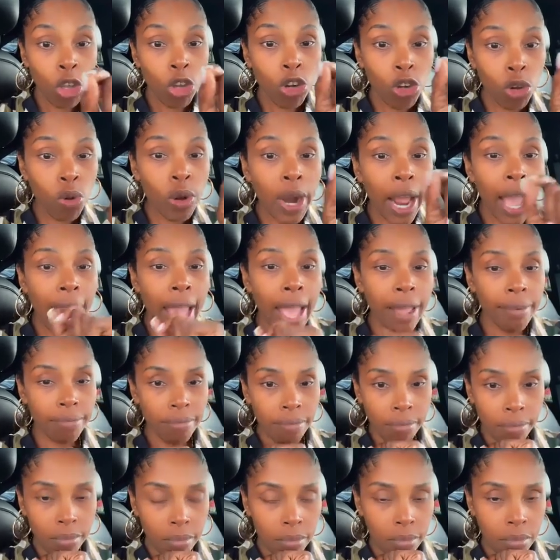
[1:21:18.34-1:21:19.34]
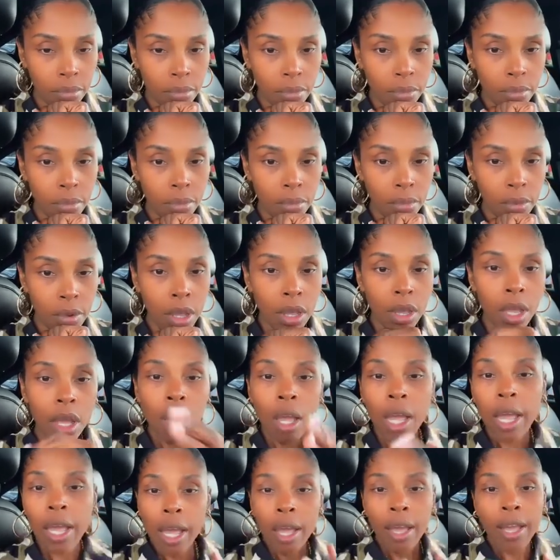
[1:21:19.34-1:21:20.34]
When you do that,
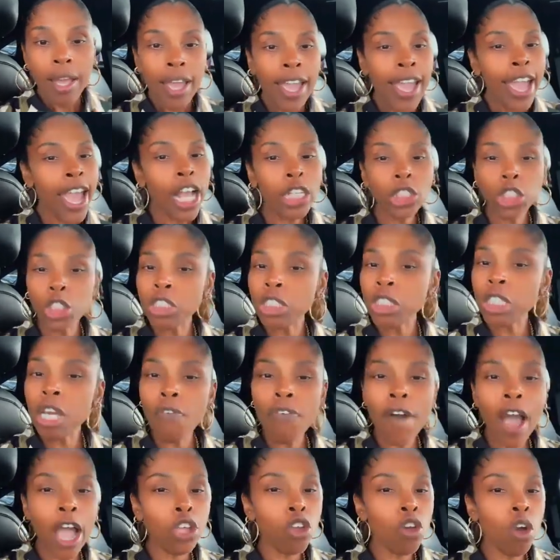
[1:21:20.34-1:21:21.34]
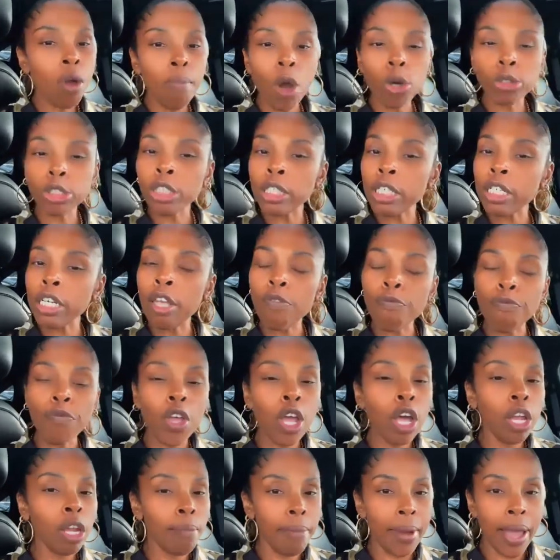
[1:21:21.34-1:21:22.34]
ask yourself how you
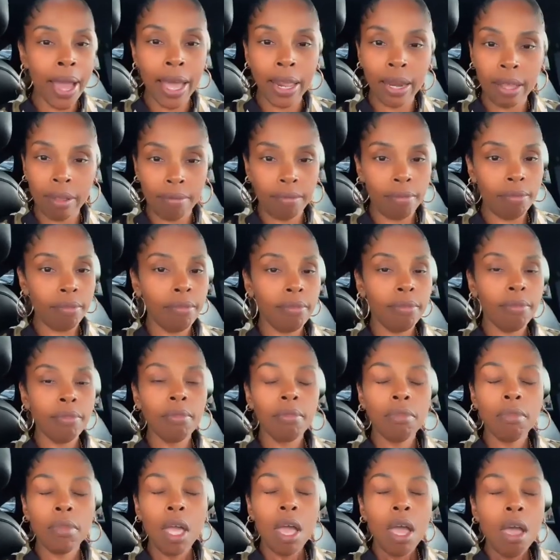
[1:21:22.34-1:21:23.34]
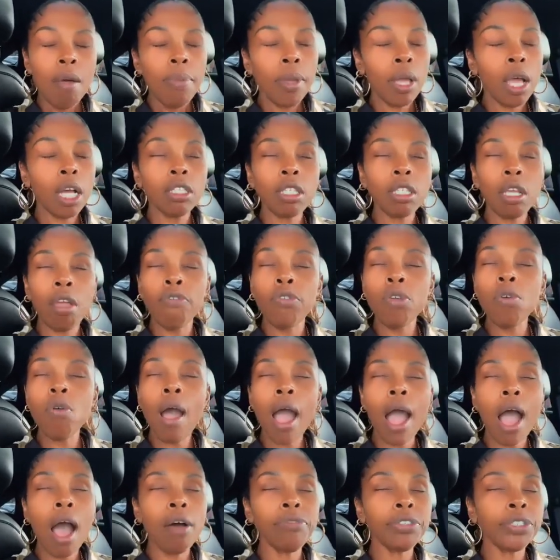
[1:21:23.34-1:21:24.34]
emotionally feel about it. Because if
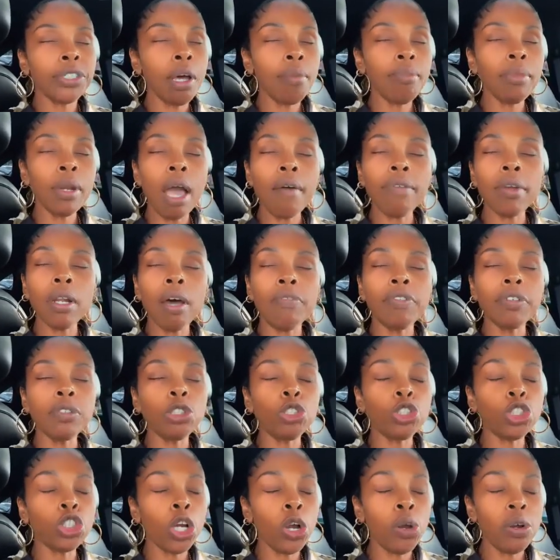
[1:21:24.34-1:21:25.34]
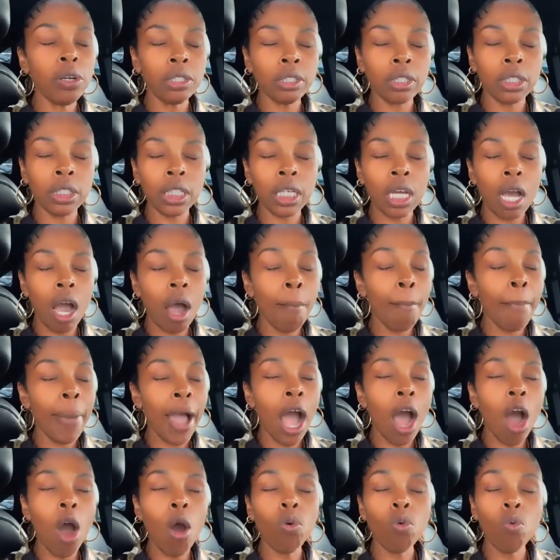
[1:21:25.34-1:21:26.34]
you have some level of uncertainty
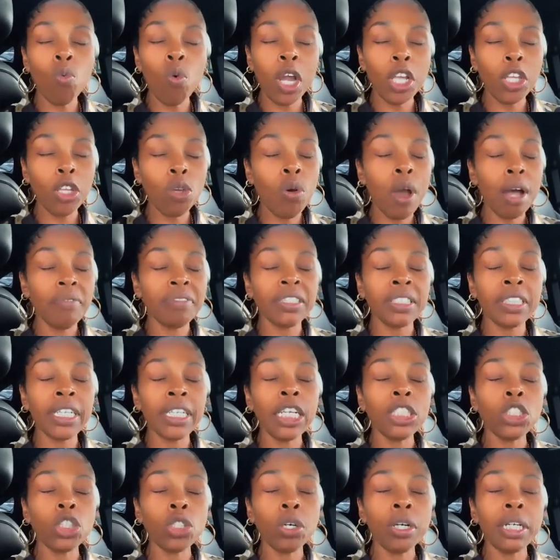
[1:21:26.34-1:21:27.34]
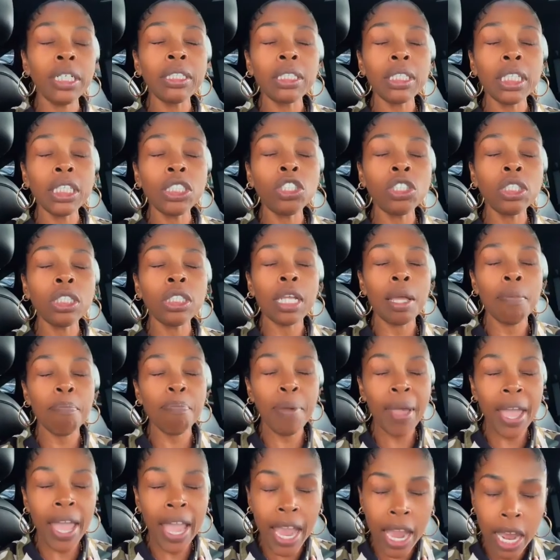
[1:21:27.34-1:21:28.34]
about what you have set your intentions
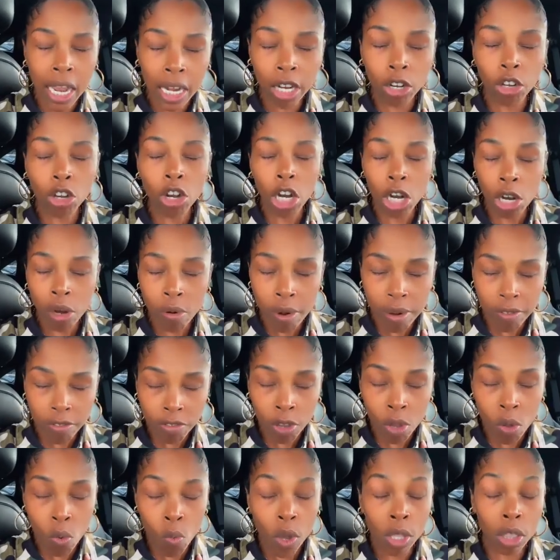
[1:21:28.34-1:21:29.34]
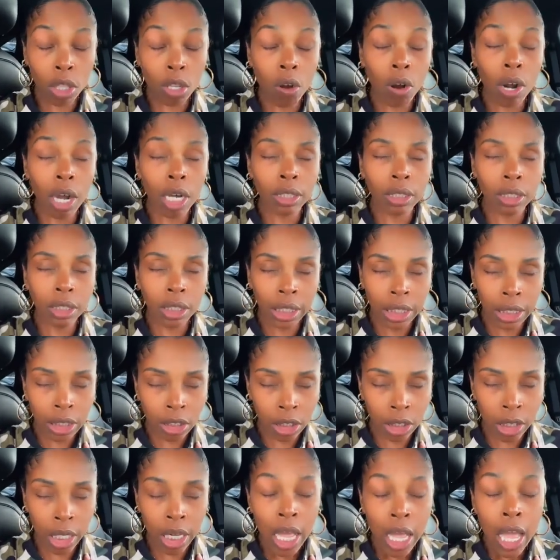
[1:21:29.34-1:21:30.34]
and paid in currency with your
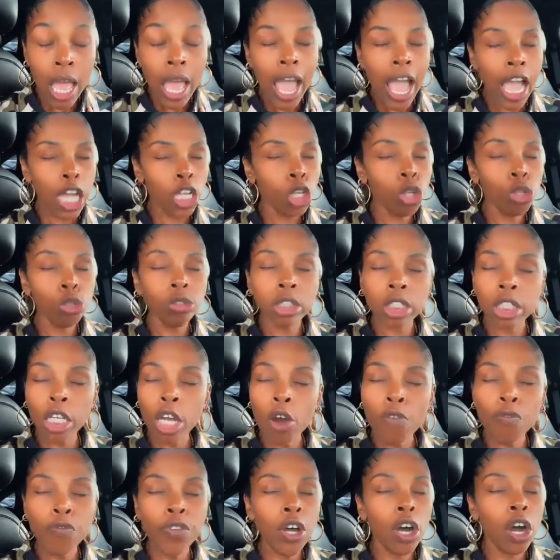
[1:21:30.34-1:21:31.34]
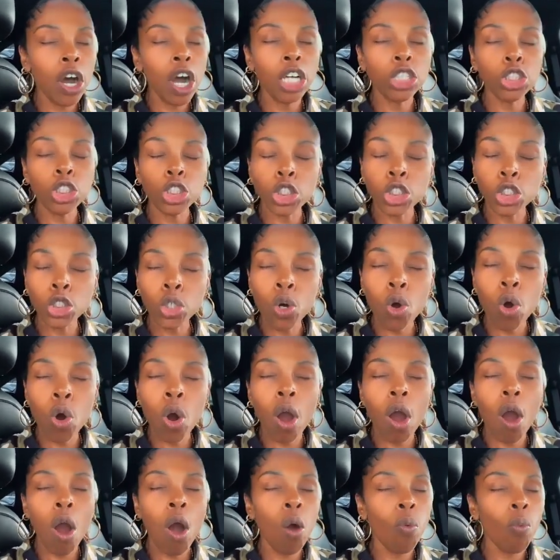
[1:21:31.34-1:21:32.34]
attention, and you still feel
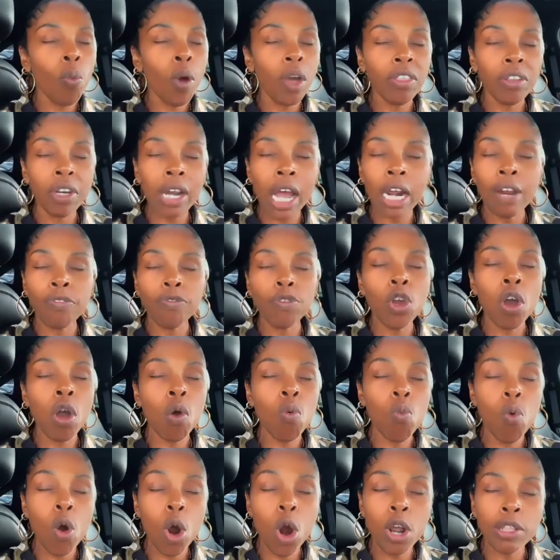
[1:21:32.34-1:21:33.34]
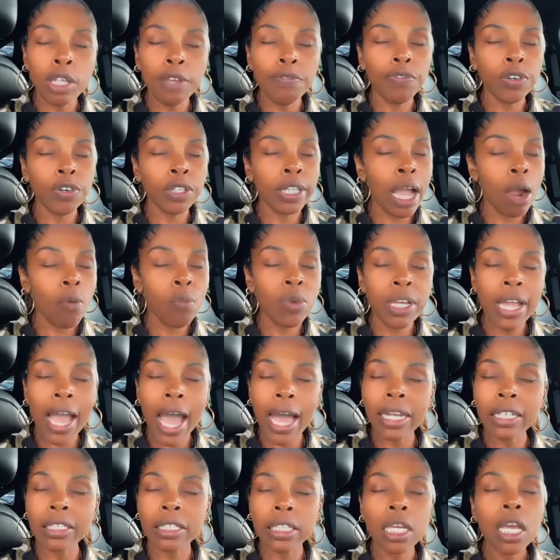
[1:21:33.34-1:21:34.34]
unsure on whether or not if you're worthy for that
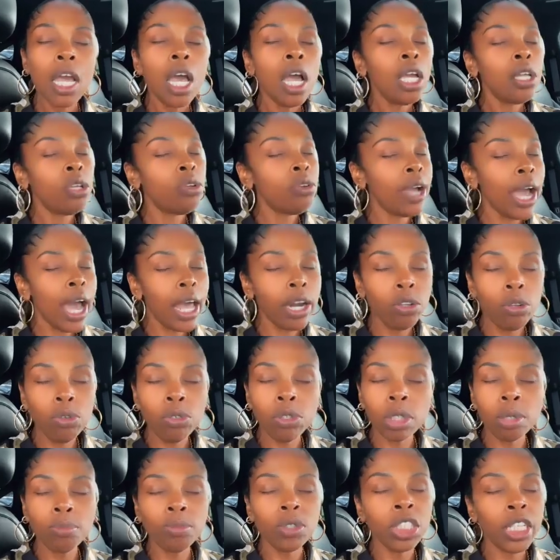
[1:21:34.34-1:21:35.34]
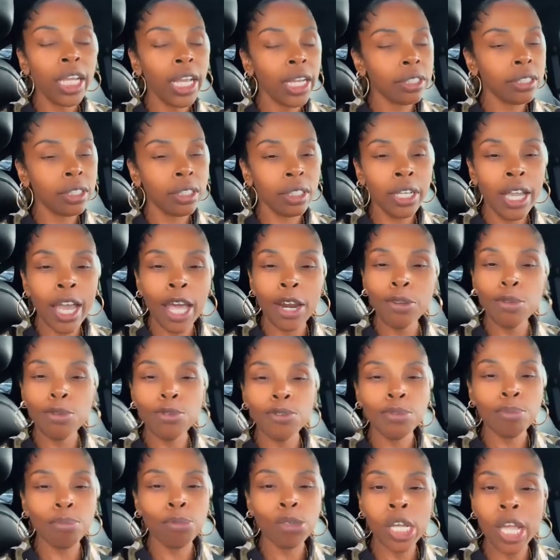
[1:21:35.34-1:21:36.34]
reality, you got to do some checks. You got
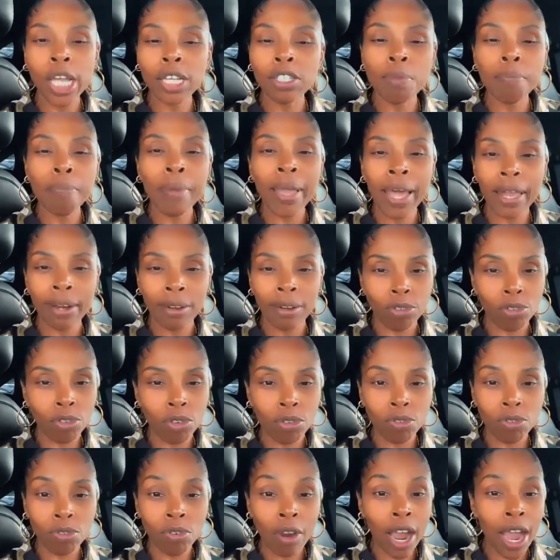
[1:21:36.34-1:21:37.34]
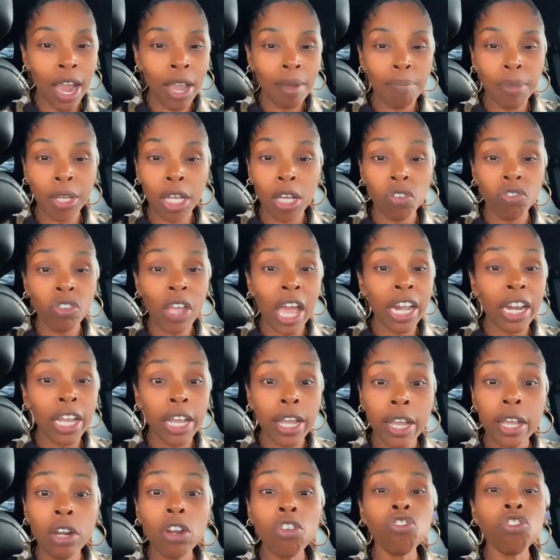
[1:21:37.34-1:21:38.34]
to do some checks and balances, right? Because
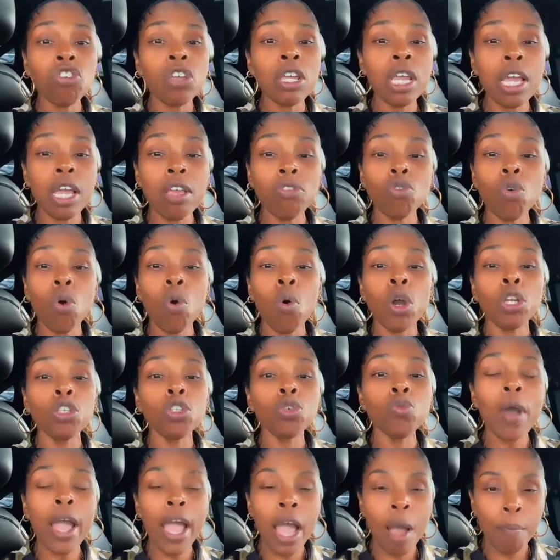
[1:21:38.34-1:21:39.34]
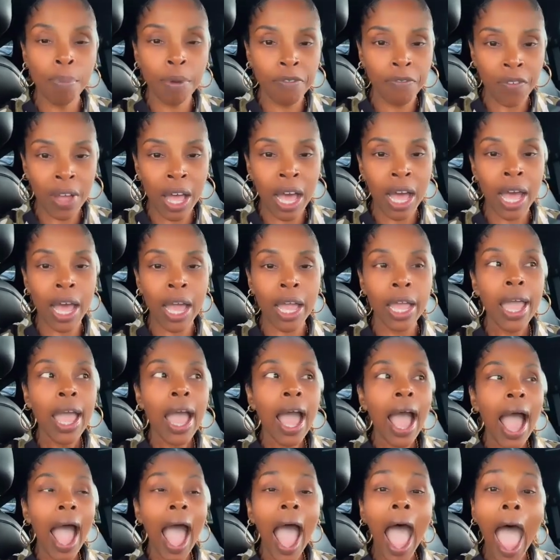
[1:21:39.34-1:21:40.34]
that energy is going to
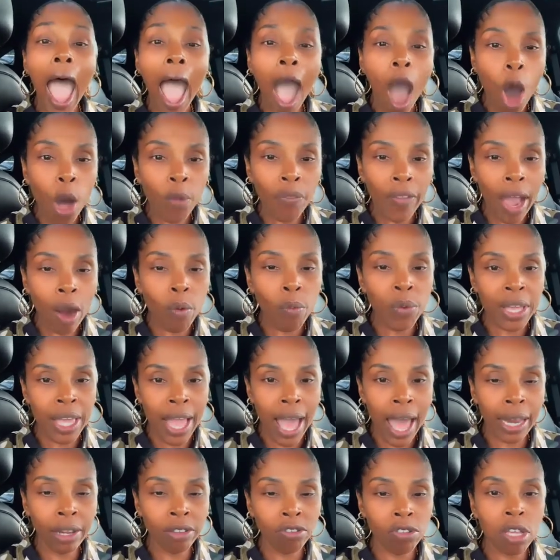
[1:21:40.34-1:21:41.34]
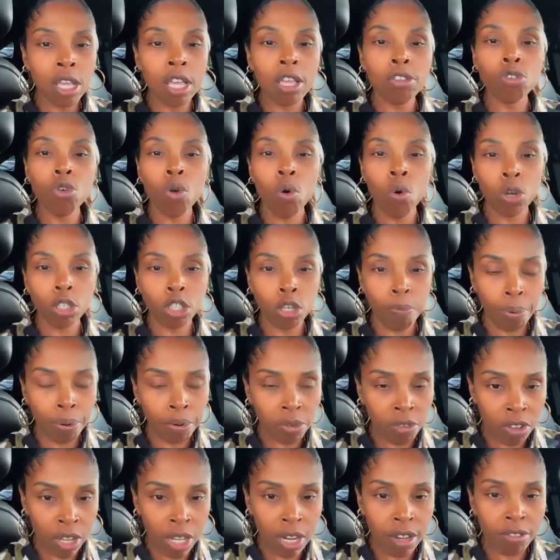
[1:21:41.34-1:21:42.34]
amplify how that reality is going
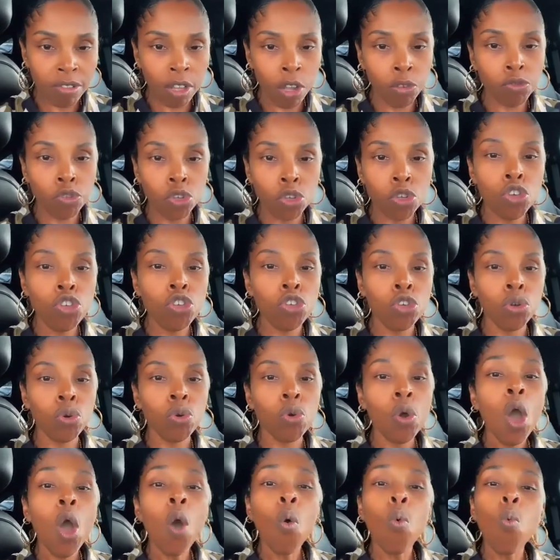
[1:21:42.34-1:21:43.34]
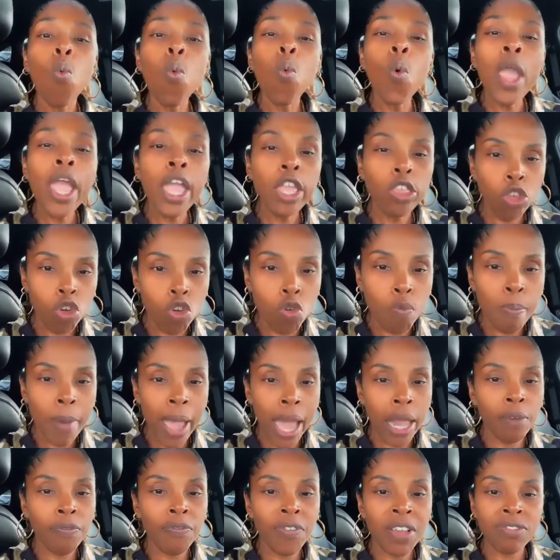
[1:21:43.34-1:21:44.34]
to present itself to you when
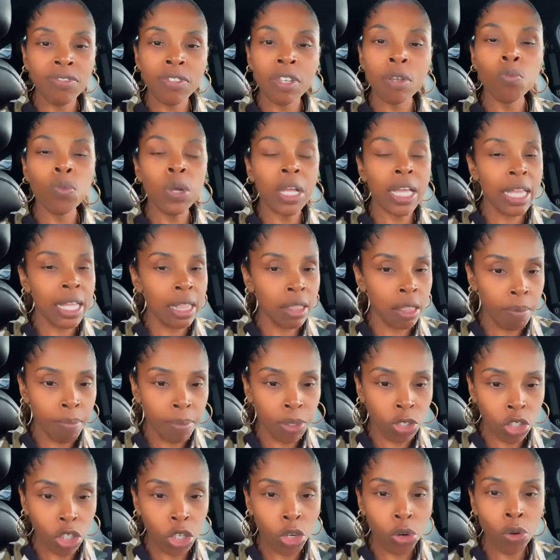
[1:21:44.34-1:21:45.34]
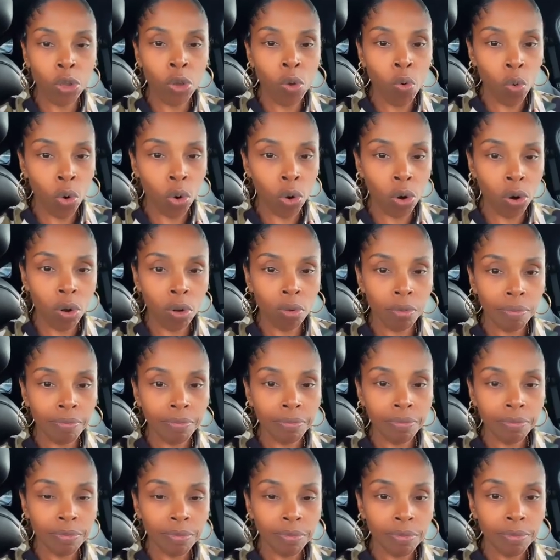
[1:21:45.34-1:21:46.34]
you manifest it in the material
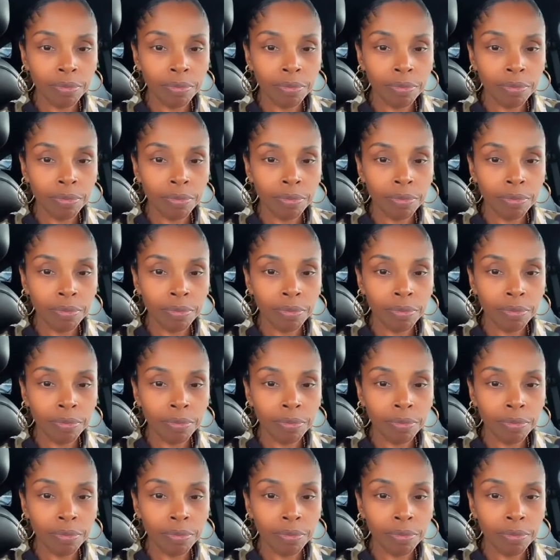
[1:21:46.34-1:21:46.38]
world.